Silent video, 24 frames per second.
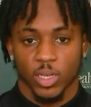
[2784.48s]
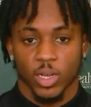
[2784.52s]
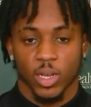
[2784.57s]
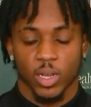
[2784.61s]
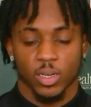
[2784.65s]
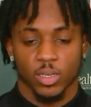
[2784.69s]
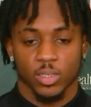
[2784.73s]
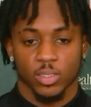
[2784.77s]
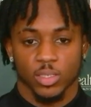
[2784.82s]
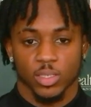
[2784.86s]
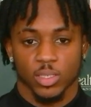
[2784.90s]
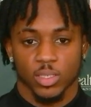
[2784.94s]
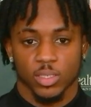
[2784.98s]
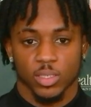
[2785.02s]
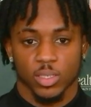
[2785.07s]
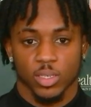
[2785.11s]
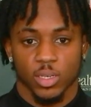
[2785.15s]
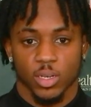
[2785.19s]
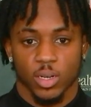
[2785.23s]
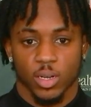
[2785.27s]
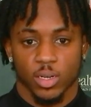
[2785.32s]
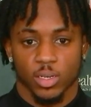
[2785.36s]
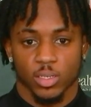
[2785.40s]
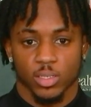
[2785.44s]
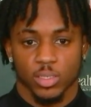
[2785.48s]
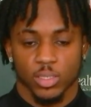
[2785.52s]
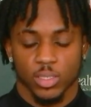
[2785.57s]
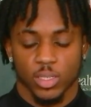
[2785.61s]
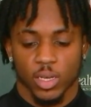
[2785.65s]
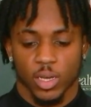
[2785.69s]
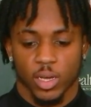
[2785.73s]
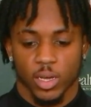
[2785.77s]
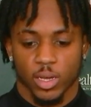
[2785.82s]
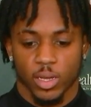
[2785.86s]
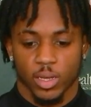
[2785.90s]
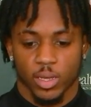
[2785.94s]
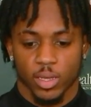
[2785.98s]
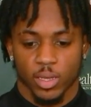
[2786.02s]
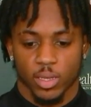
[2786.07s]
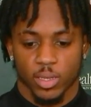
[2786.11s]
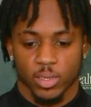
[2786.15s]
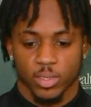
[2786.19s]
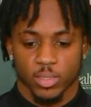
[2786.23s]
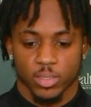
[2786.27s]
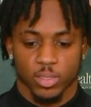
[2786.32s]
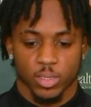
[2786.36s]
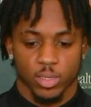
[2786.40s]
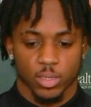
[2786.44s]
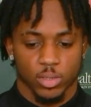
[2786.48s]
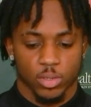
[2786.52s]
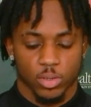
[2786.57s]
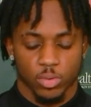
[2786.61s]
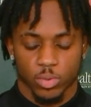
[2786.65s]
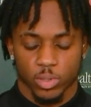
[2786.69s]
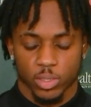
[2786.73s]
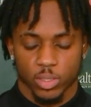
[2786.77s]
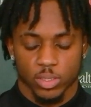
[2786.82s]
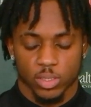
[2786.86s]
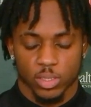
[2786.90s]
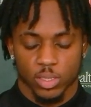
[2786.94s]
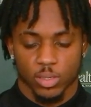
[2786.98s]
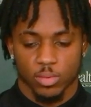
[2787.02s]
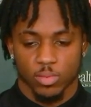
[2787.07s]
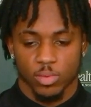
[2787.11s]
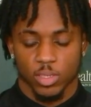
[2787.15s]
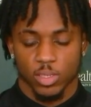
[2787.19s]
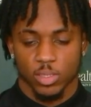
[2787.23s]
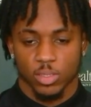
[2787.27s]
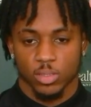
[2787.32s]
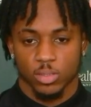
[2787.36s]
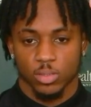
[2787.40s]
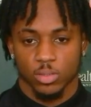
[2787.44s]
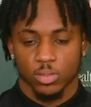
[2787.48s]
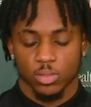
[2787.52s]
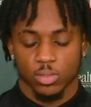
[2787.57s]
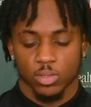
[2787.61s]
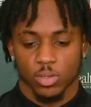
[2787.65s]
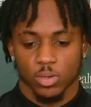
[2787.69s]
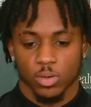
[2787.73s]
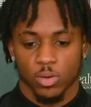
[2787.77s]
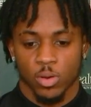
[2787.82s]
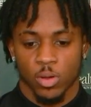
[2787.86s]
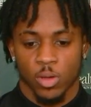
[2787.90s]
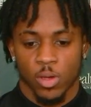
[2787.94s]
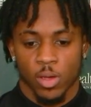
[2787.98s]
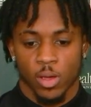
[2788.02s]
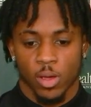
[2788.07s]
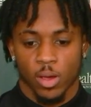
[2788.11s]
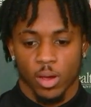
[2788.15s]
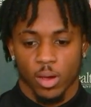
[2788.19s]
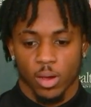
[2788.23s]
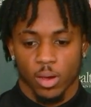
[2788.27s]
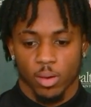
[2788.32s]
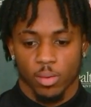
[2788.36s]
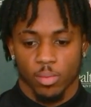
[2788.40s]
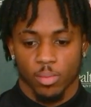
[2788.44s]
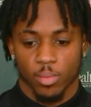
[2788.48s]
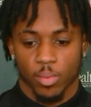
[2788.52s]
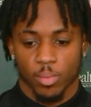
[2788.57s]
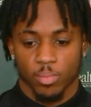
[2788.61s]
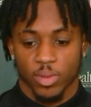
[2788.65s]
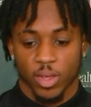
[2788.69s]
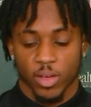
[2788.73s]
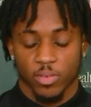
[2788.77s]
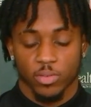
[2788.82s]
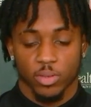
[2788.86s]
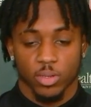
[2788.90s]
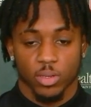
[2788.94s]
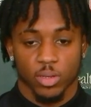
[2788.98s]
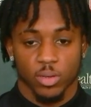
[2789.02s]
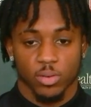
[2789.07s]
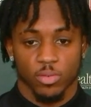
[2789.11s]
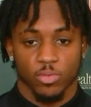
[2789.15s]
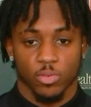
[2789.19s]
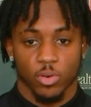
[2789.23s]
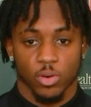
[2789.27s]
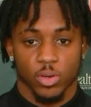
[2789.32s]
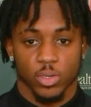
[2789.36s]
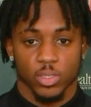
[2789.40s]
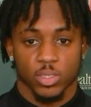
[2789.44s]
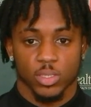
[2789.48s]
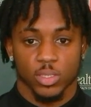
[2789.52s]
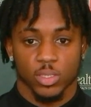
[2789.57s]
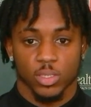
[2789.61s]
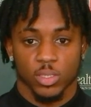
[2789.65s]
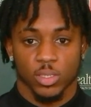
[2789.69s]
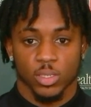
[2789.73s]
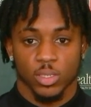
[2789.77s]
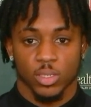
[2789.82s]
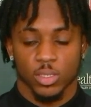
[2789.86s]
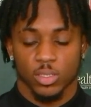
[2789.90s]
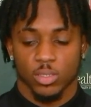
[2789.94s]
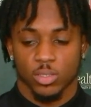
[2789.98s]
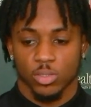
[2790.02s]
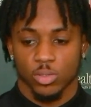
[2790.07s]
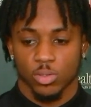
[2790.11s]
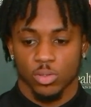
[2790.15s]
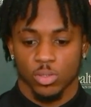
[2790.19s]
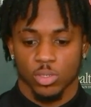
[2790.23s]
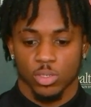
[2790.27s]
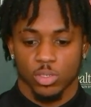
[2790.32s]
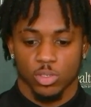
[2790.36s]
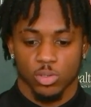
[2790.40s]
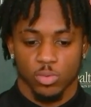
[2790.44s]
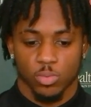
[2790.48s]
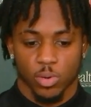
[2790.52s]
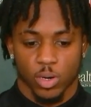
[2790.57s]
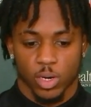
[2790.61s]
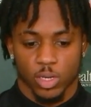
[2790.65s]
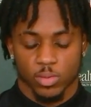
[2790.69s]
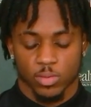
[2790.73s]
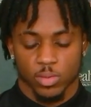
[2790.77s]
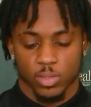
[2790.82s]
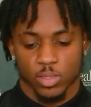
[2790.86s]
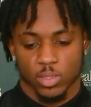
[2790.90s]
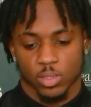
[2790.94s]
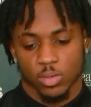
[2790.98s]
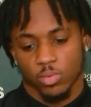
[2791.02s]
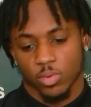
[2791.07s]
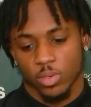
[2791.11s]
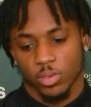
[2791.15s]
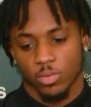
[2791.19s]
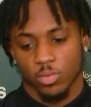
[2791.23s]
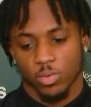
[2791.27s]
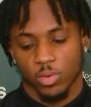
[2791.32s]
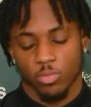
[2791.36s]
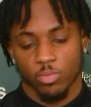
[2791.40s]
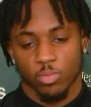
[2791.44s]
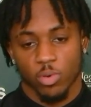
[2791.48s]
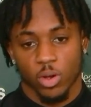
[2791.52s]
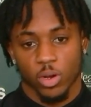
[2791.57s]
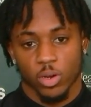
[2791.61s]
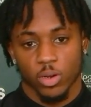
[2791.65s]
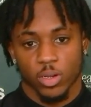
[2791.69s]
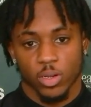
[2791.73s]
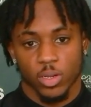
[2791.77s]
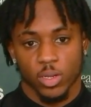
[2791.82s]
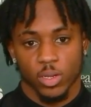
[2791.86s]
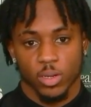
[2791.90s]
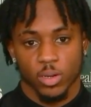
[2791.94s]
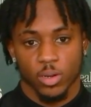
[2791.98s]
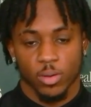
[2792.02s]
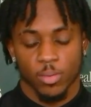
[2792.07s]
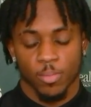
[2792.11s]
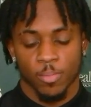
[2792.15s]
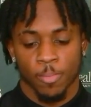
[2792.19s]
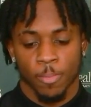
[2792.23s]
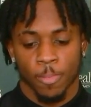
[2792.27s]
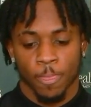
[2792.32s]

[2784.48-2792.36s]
energy. He's a good energy guy, and he's going to do what the team needs to. So I'm definitely looking forward to the two prospects that we brought in, and